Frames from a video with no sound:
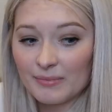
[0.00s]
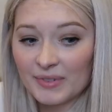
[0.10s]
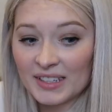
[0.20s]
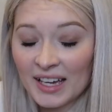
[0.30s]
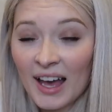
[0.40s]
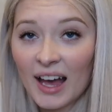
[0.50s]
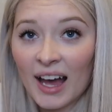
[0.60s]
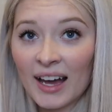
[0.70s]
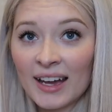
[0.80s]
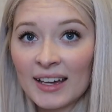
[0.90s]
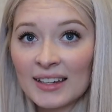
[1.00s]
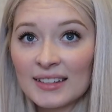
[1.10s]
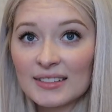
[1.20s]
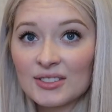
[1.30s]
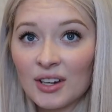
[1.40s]
But yeah,
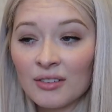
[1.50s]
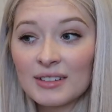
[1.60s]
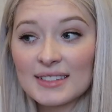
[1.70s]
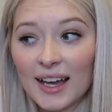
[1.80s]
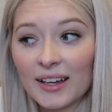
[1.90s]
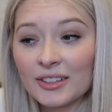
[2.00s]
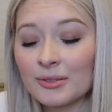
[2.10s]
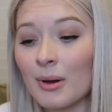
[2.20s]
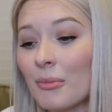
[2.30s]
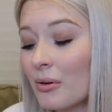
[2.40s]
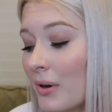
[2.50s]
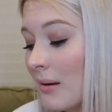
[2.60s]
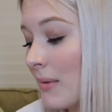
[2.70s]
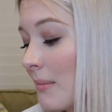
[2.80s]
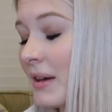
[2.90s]
I don't exactly remember where
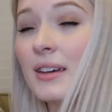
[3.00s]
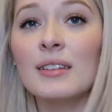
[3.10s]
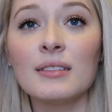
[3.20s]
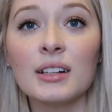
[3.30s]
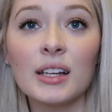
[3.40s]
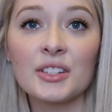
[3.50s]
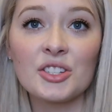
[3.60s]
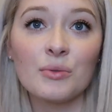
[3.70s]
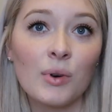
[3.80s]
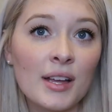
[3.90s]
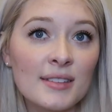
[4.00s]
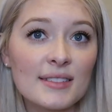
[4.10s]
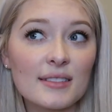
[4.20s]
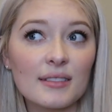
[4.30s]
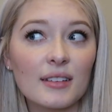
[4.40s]
my pin collection
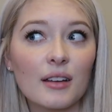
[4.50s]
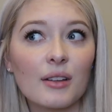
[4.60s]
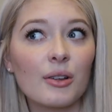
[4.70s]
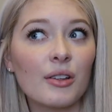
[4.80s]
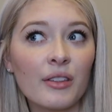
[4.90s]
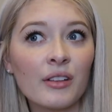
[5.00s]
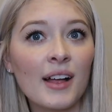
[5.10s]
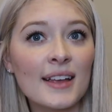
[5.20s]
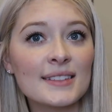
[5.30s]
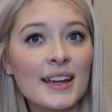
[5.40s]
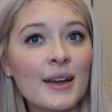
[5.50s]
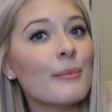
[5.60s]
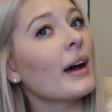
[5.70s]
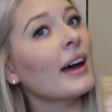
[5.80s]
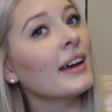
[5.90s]
was the last
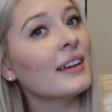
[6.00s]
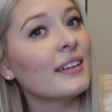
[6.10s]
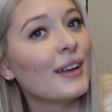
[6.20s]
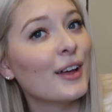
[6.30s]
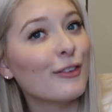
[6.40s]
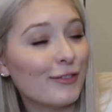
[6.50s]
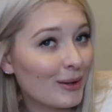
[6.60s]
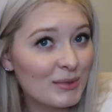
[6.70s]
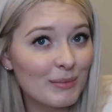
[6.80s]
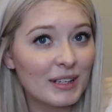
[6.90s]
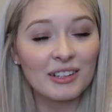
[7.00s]
time I filmed a pin